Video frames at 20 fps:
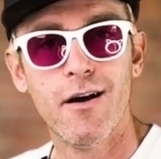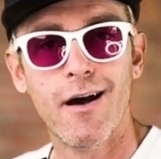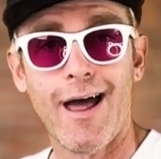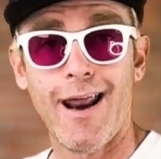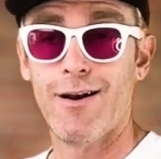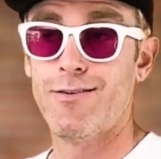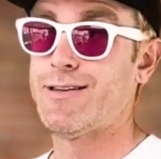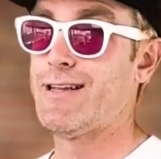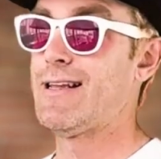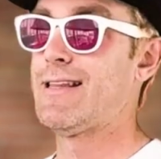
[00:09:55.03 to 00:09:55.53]
I
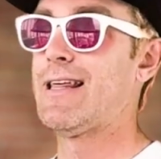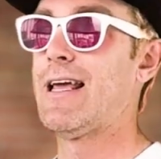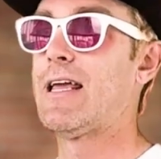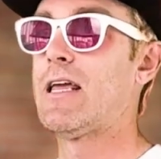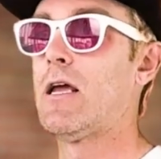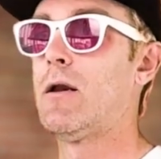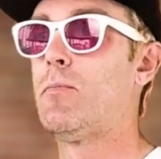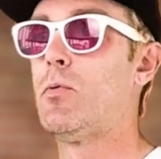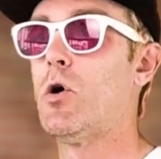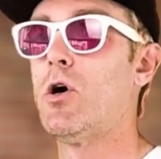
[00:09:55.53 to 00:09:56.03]
don't think they
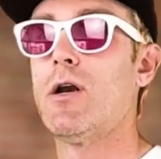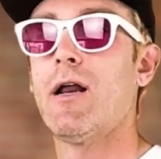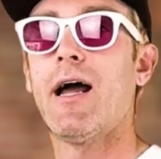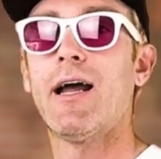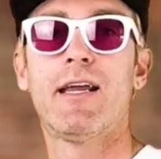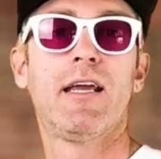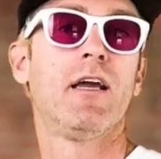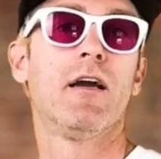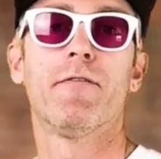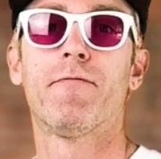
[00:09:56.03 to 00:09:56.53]
can put
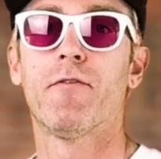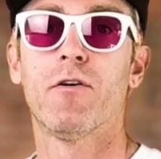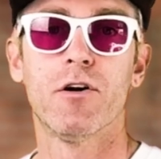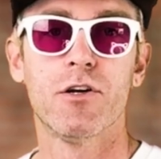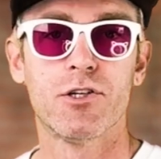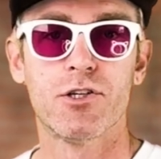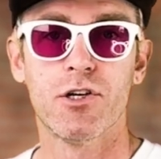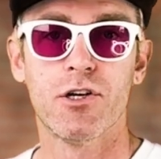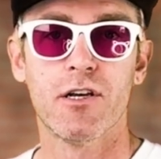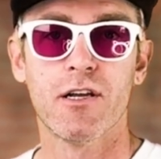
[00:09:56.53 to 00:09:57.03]
IKEA
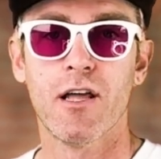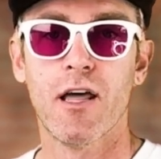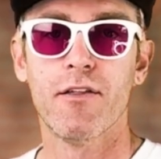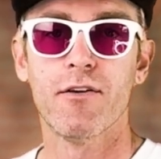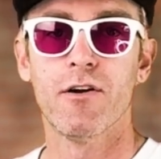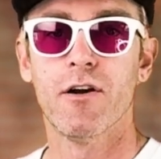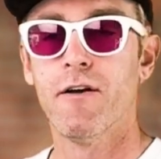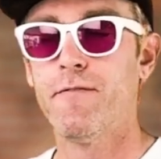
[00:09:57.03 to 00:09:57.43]
furniture together.